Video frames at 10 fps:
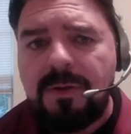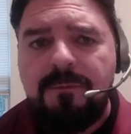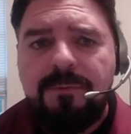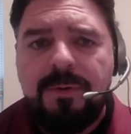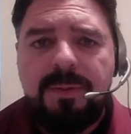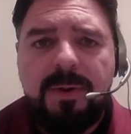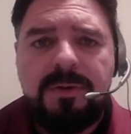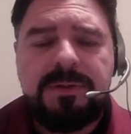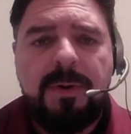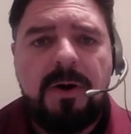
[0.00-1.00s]
For the
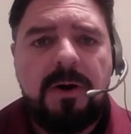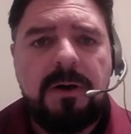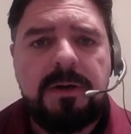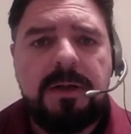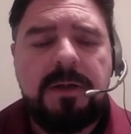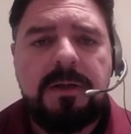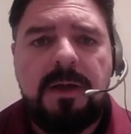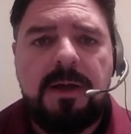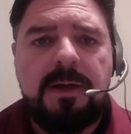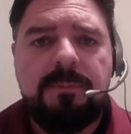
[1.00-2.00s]
most part,
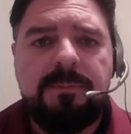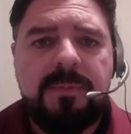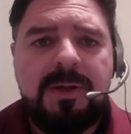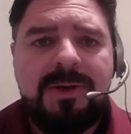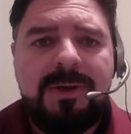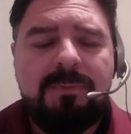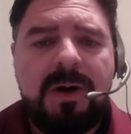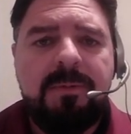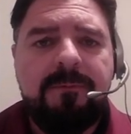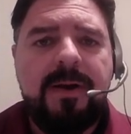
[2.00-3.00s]
Ron
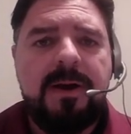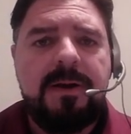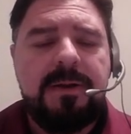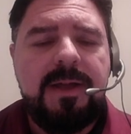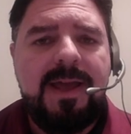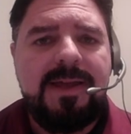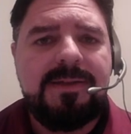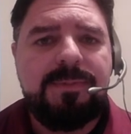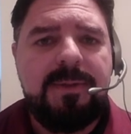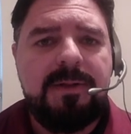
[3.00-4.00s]
Rivera
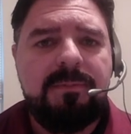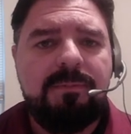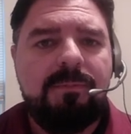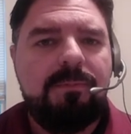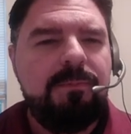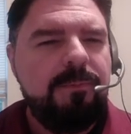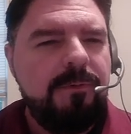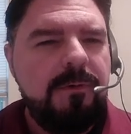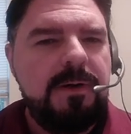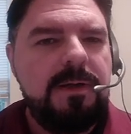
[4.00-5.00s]
has been
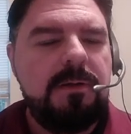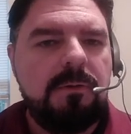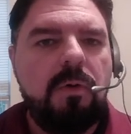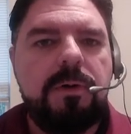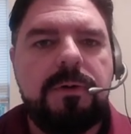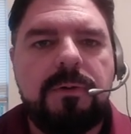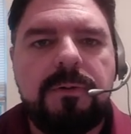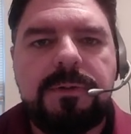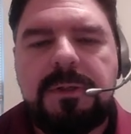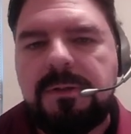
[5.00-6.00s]
pretty
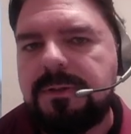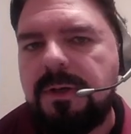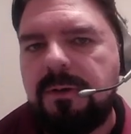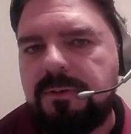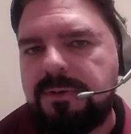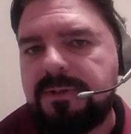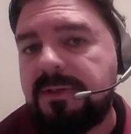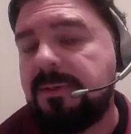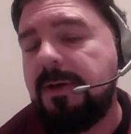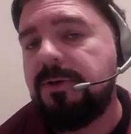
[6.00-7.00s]
loyal to his coaches,
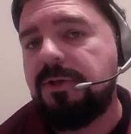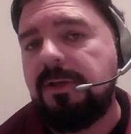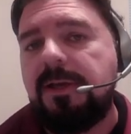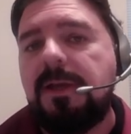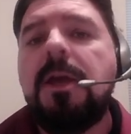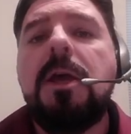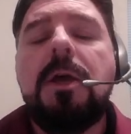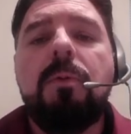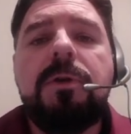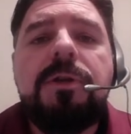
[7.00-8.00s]
especially
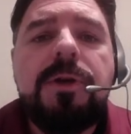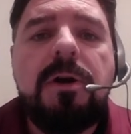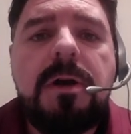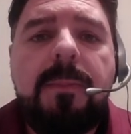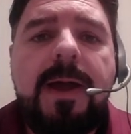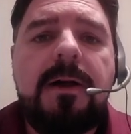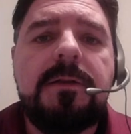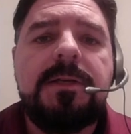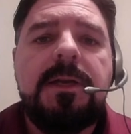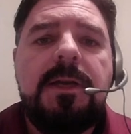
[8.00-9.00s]
when you talk
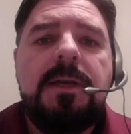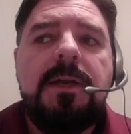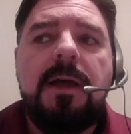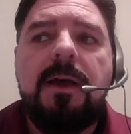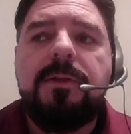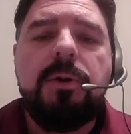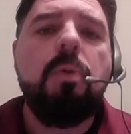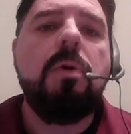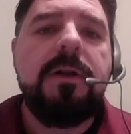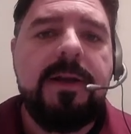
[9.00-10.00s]
about the
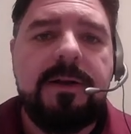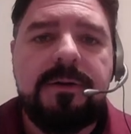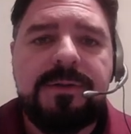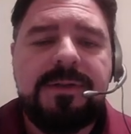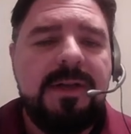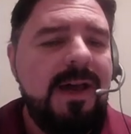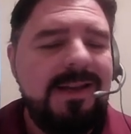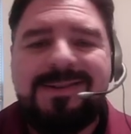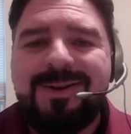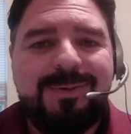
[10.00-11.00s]
coordinators. I
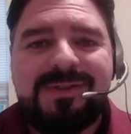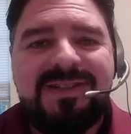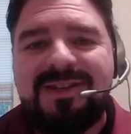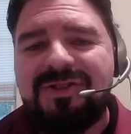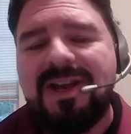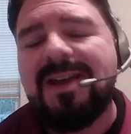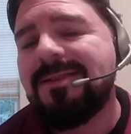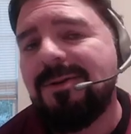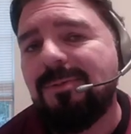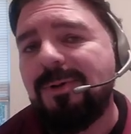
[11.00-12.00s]
don't see Jack
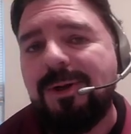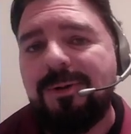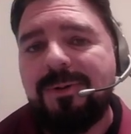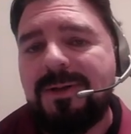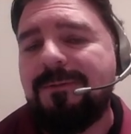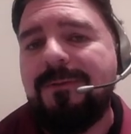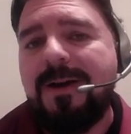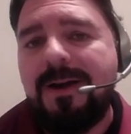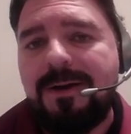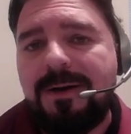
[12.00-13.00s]
Del Rio getting
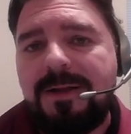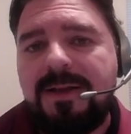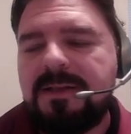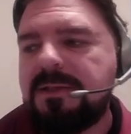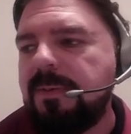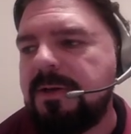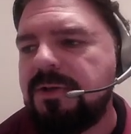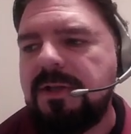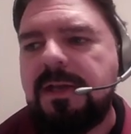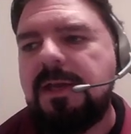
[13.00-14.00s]
fired,
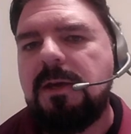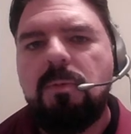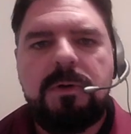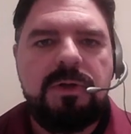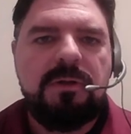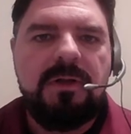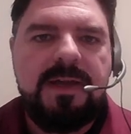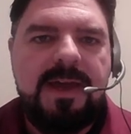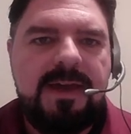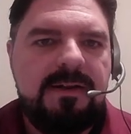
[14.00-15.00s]
especially when you look
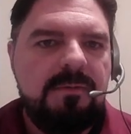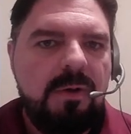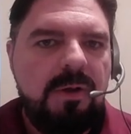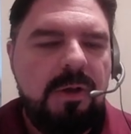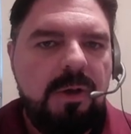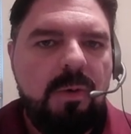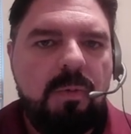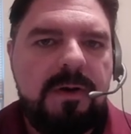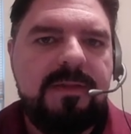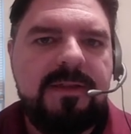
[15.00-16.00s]
at
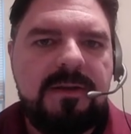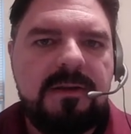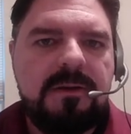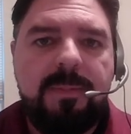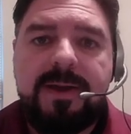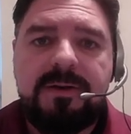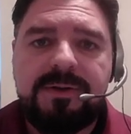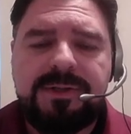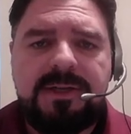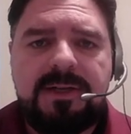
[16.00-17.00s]
what the
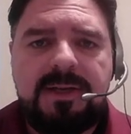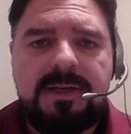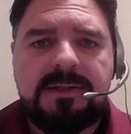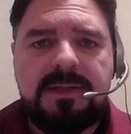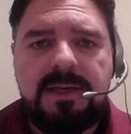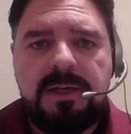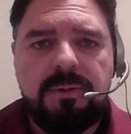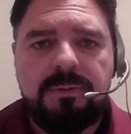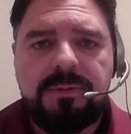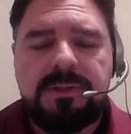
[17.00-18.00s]
Commanders did against the
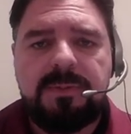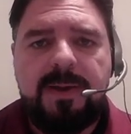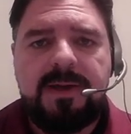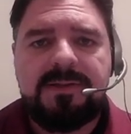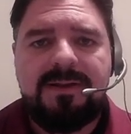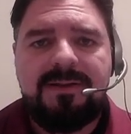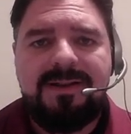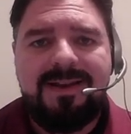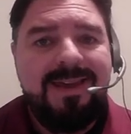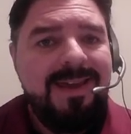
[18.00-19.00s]
Eagles this past Sunday.